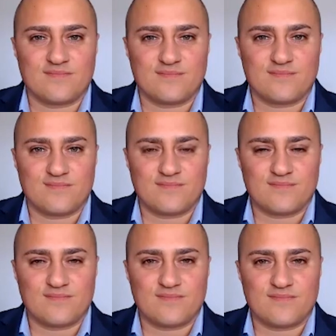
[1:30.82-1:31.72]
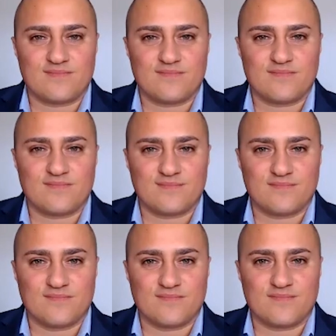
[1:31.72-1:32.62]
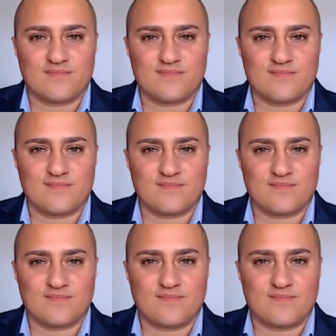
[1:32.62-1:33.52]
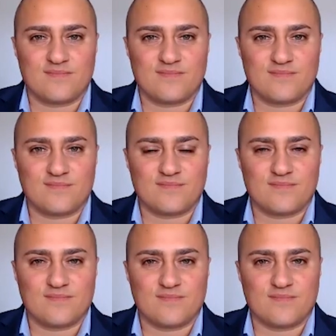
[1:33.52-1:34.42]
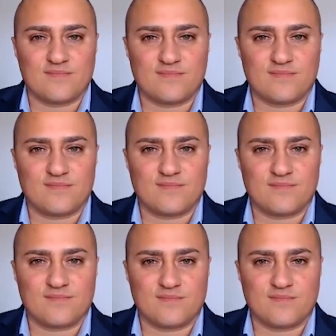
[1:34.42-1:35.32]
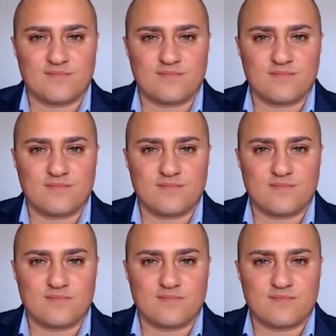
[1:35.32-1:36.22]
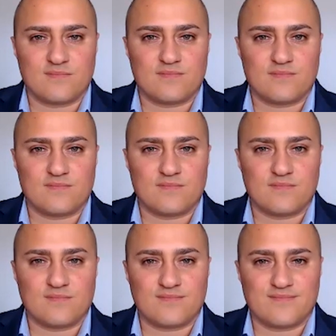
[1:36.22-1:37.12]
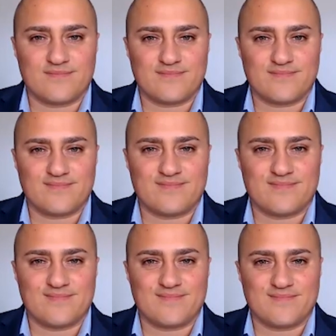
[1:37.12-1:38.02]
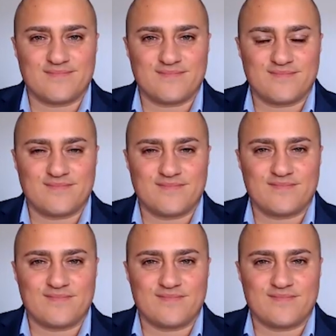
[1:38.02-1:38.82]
(silent)